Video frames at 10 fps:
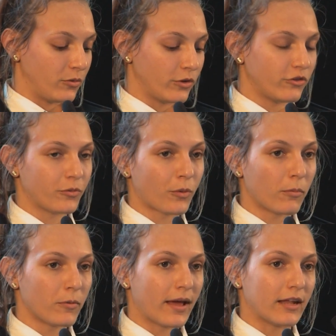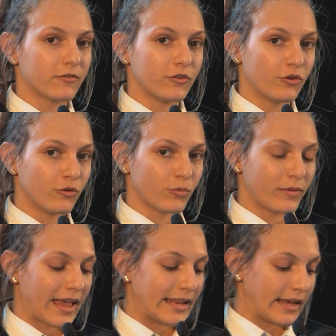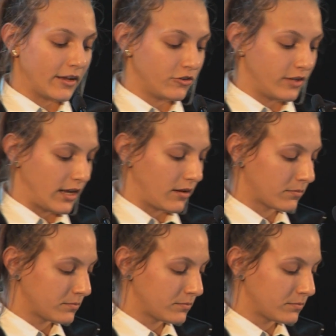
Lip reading: which is problematic for children with ADHD.